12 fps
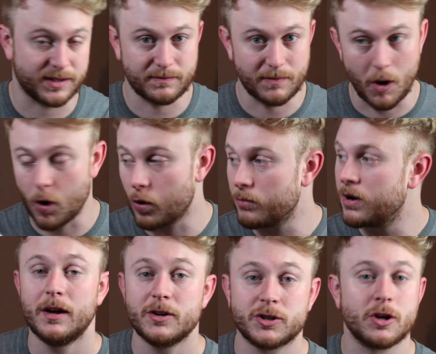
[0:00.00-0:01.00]
home.
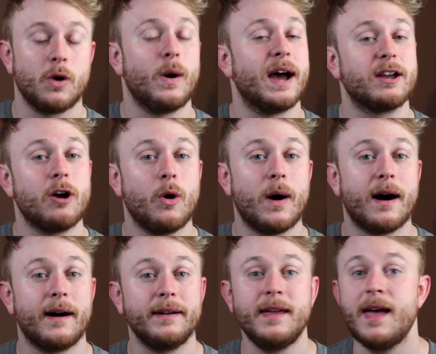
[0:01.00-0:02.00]
So I go
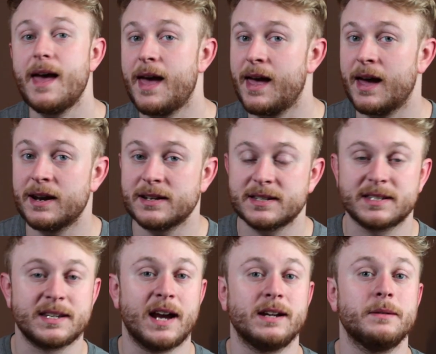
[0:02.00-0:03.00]
on and
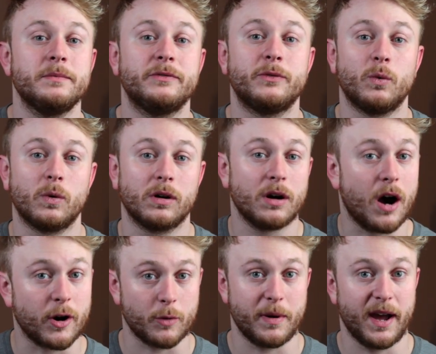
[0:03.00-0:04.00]
sign up for
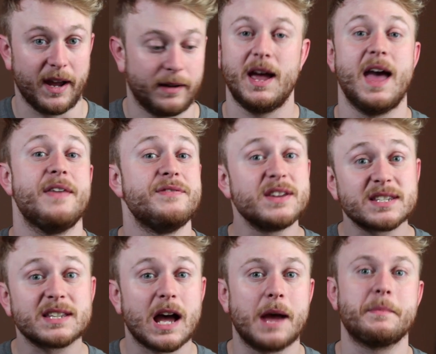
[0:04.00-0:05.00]
autopay. And
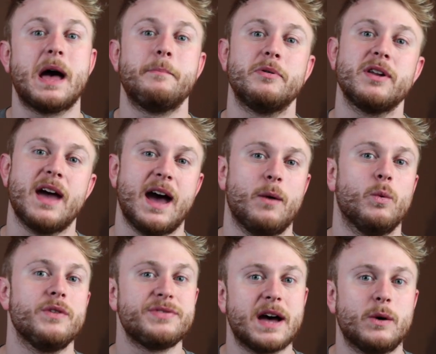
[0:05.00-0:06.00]
this time I put it at
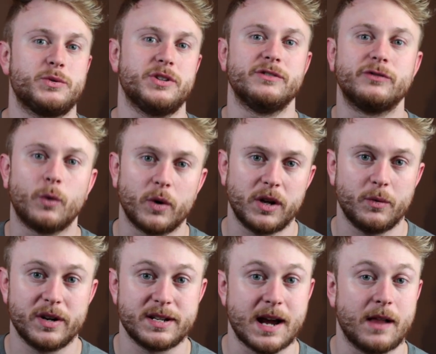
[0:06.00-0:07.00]

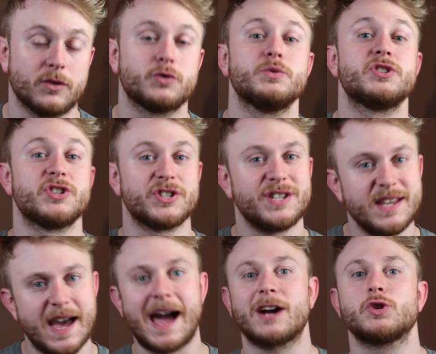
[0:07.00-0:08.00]
$1,041, which is
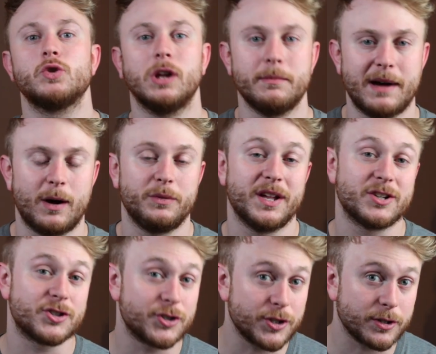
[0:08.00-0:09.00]
the actual amount
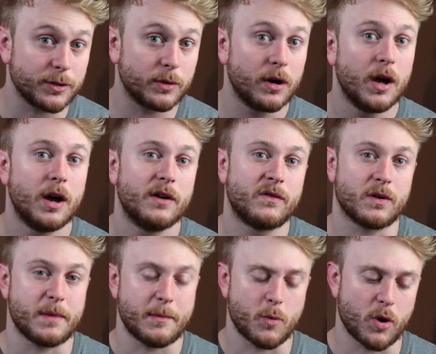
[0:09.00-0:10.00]
that's due
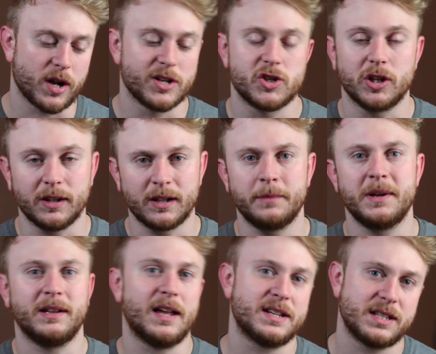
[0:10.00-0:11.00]
for my mortgage. A little
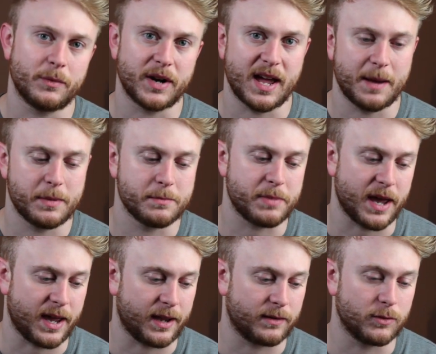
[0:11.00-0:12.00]
bit less than what I have been
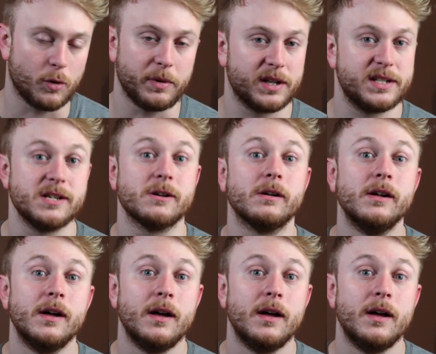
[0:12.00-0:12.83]
paying. No big deal.